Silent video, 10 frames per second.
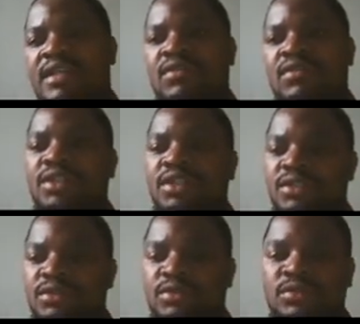
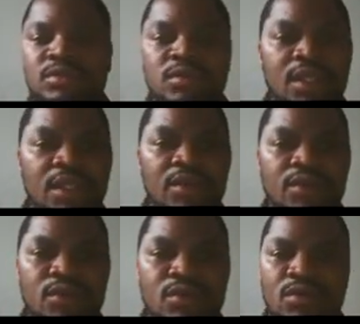according to the
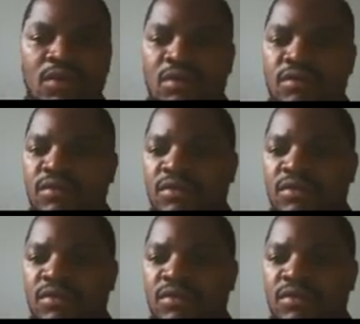rule of